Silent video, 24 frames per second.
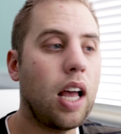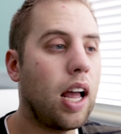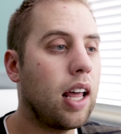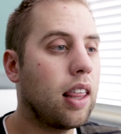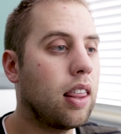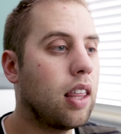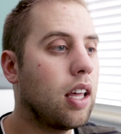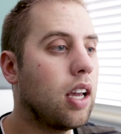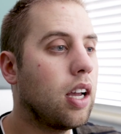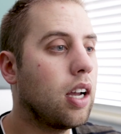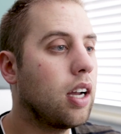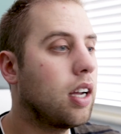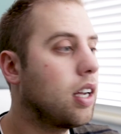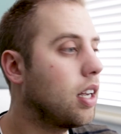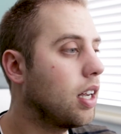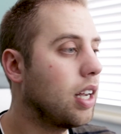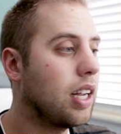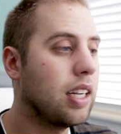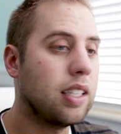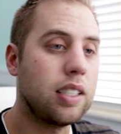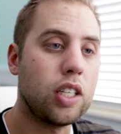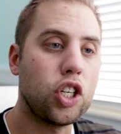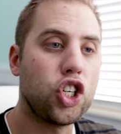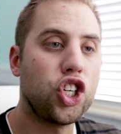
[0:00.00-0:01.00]
I think
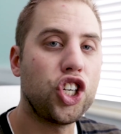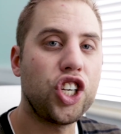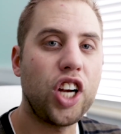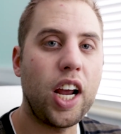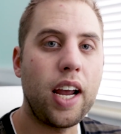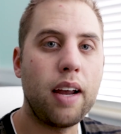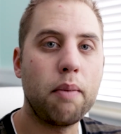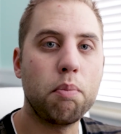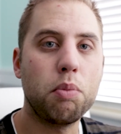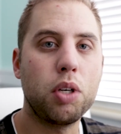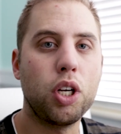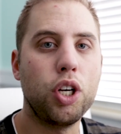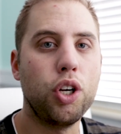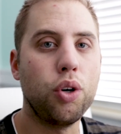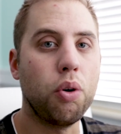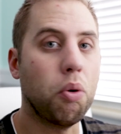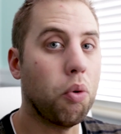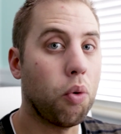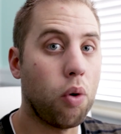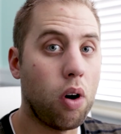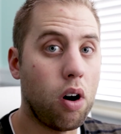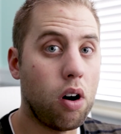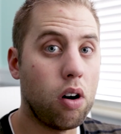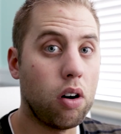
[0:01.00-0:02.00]
it's a shame to do
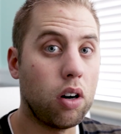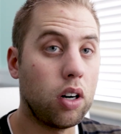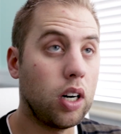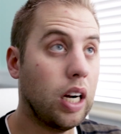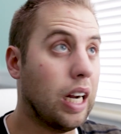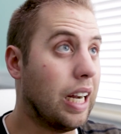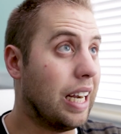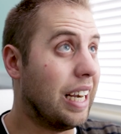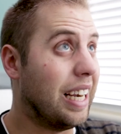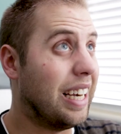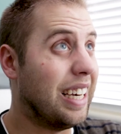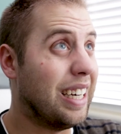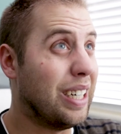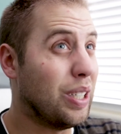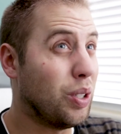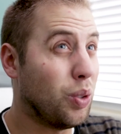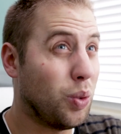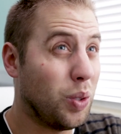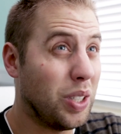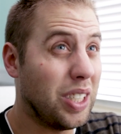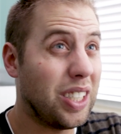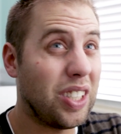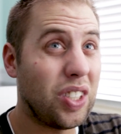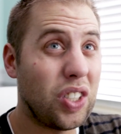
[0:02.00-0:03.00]
it wrong,
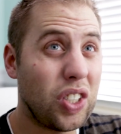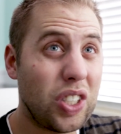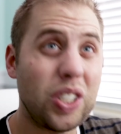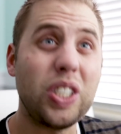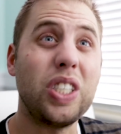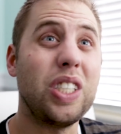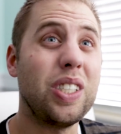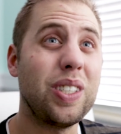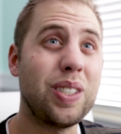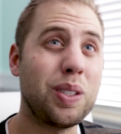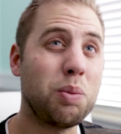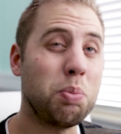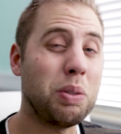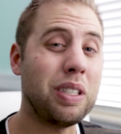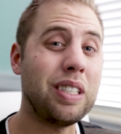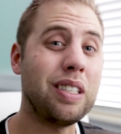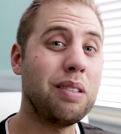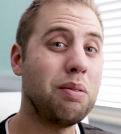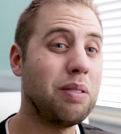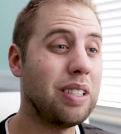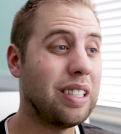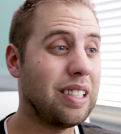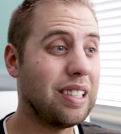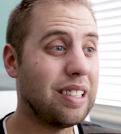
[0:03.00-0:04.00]
which
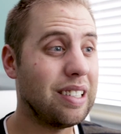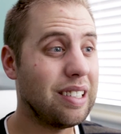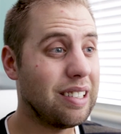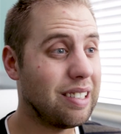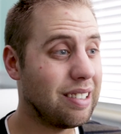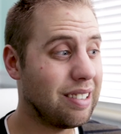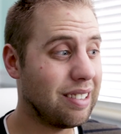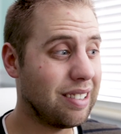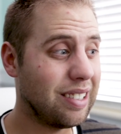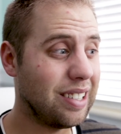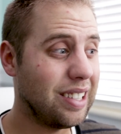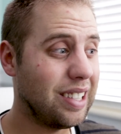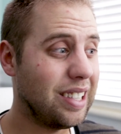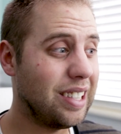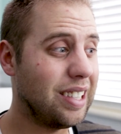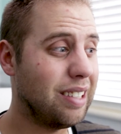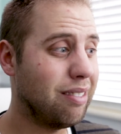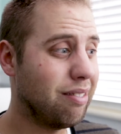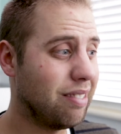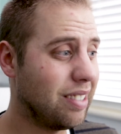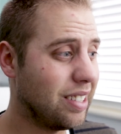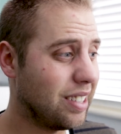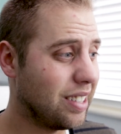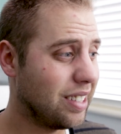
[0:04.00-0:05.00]

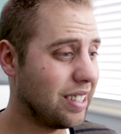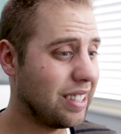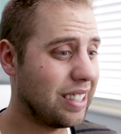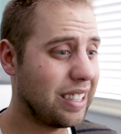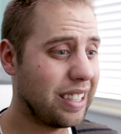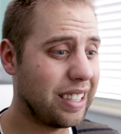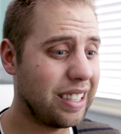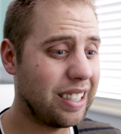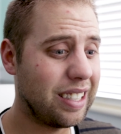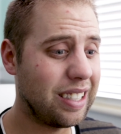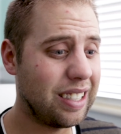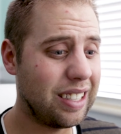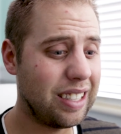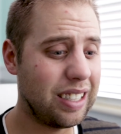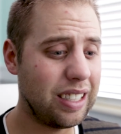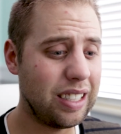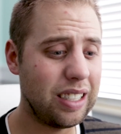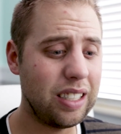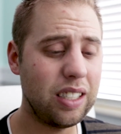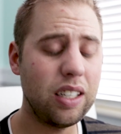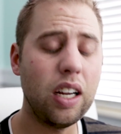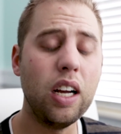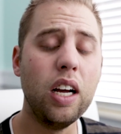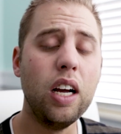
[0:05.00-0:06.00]
Spider-Man, we already kind of
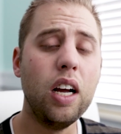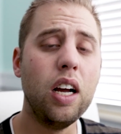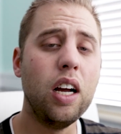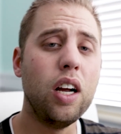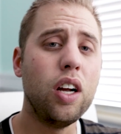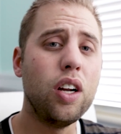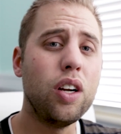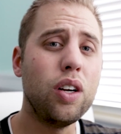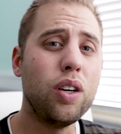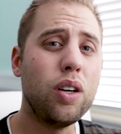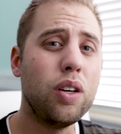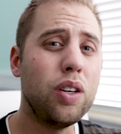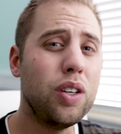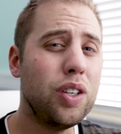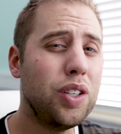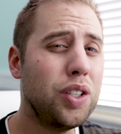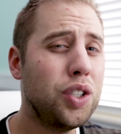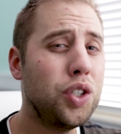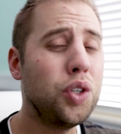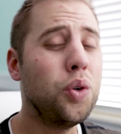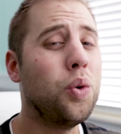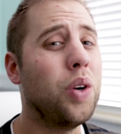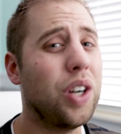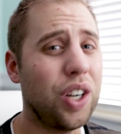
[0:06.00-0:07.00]
did.
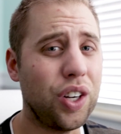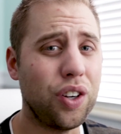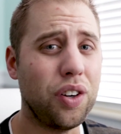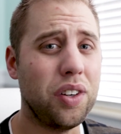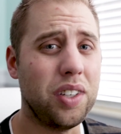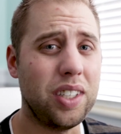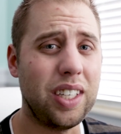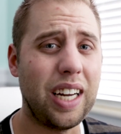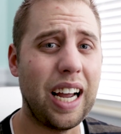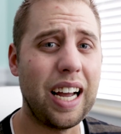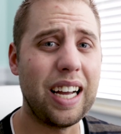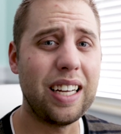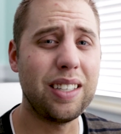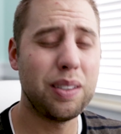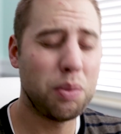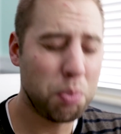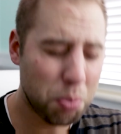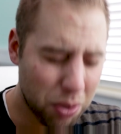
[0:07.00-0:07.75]
Do it good, guys.